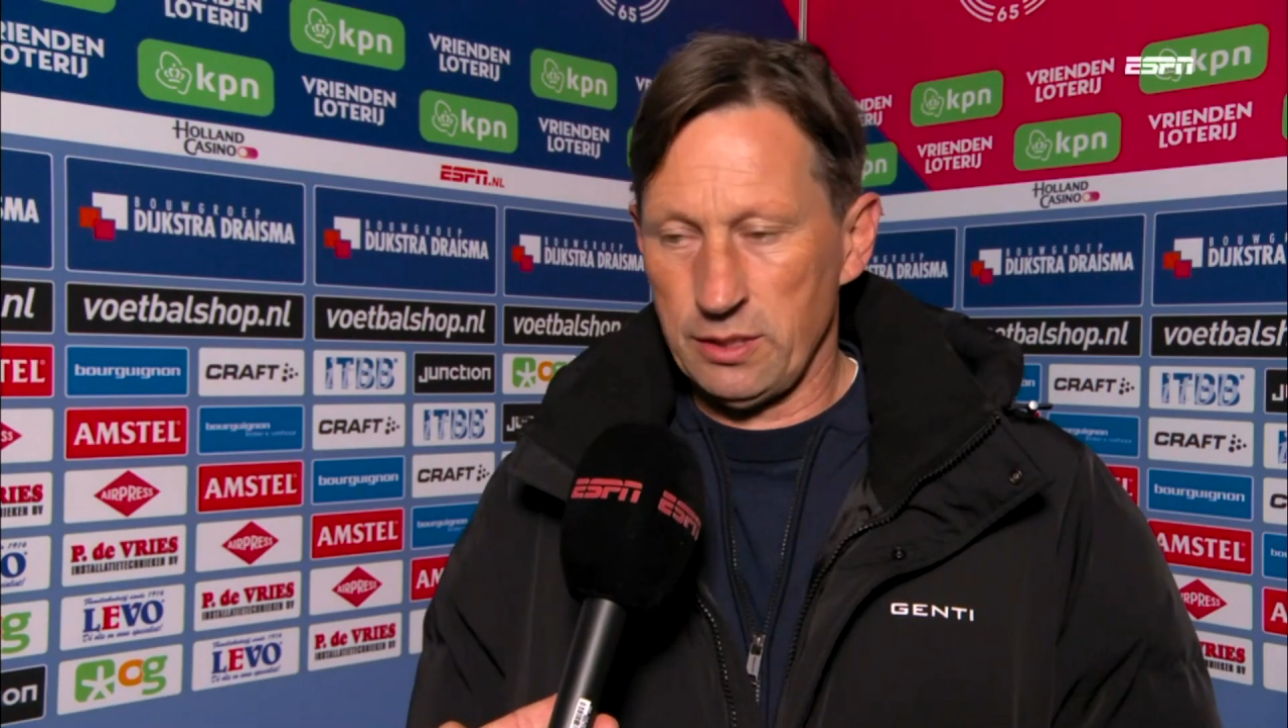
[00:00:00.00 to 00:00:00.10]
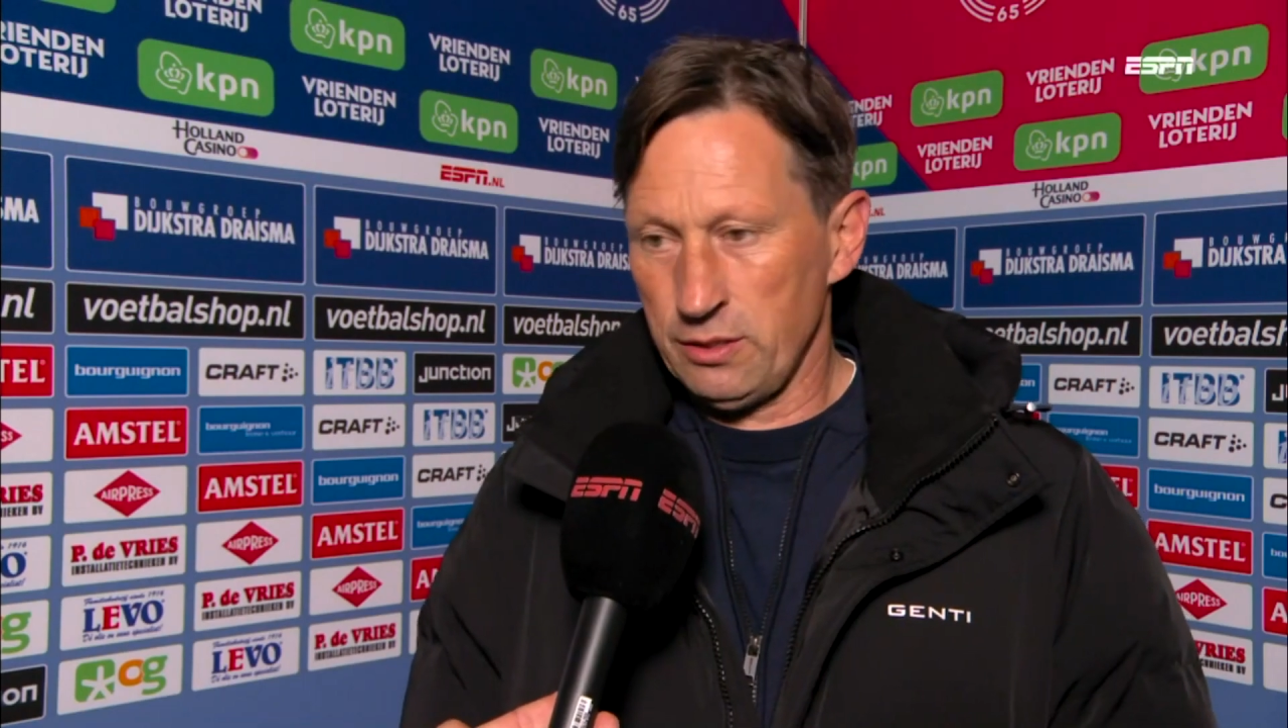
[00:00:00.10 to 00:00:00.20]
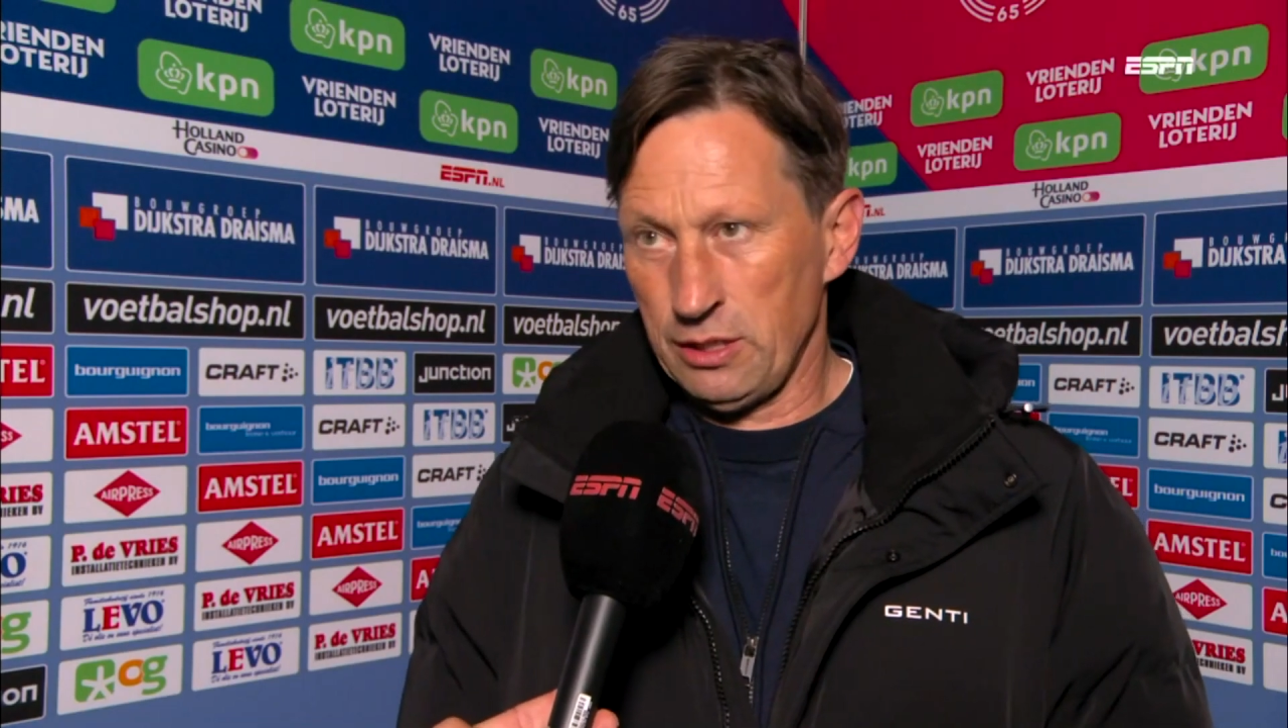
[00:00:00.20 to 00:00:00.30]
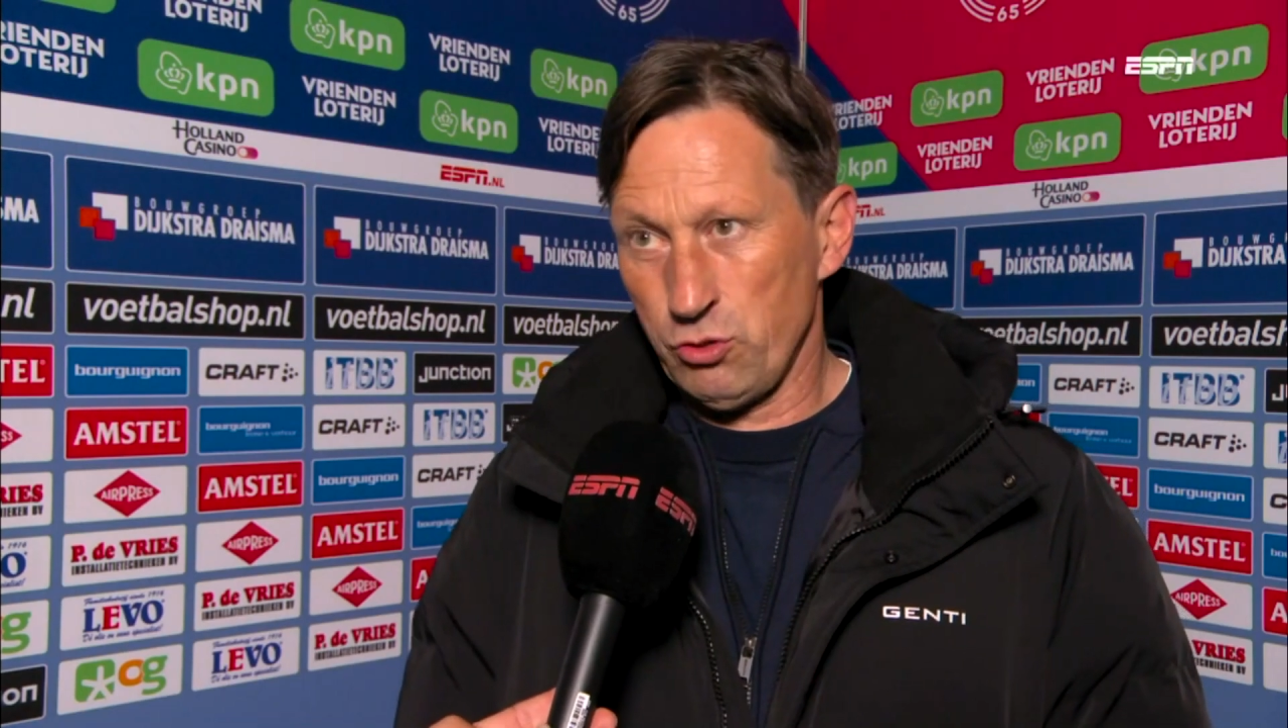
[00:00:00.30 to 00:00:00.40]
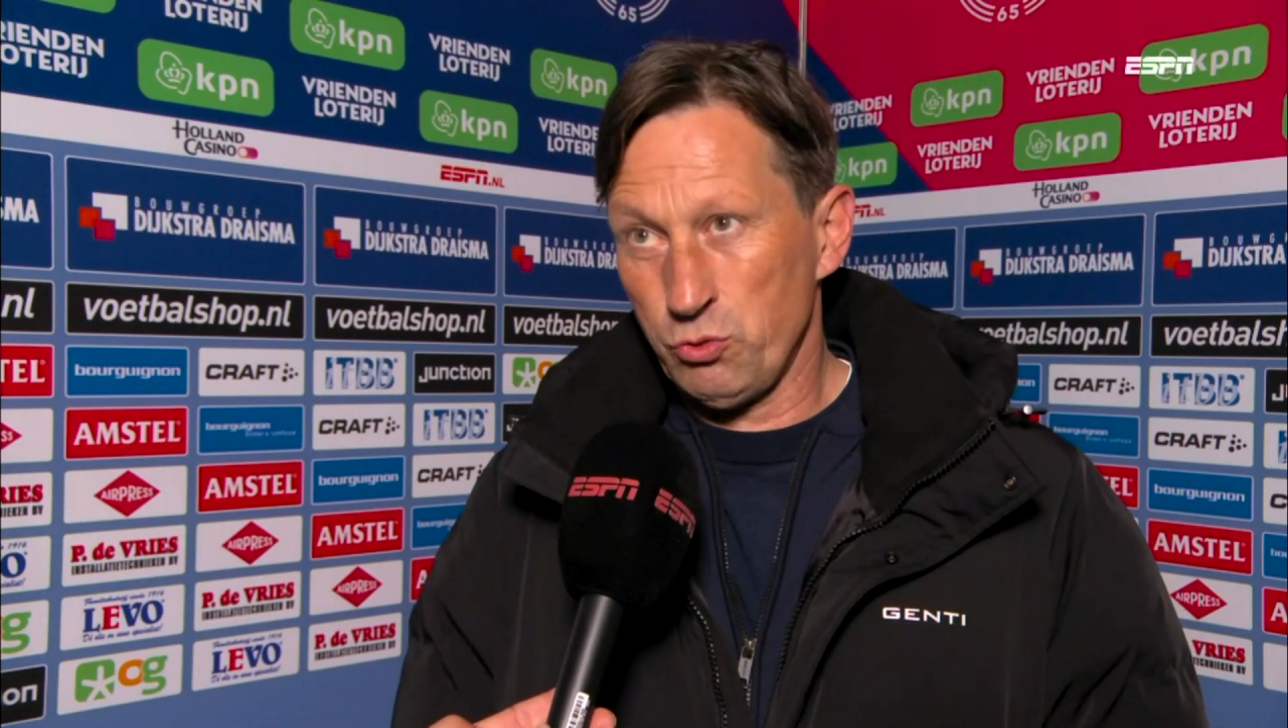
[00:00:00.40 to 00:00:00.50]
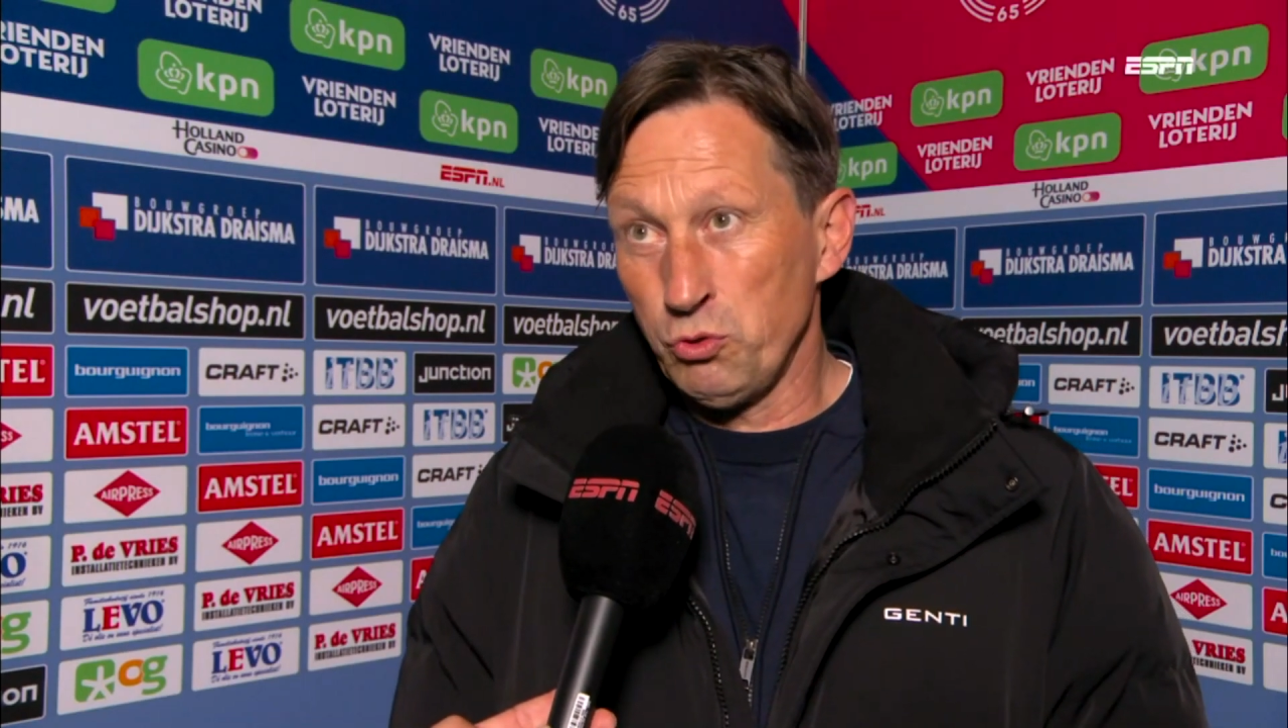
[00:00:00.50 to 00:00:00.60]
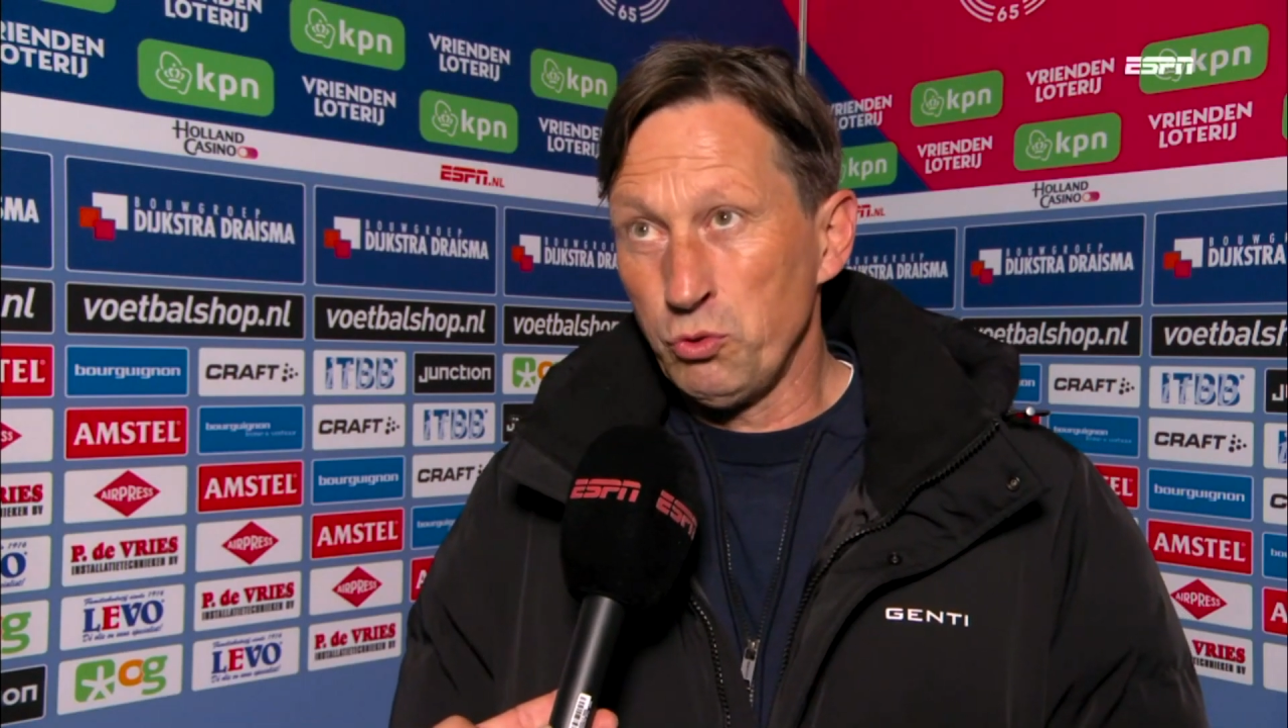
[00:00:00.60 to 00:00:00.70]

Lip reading: and then to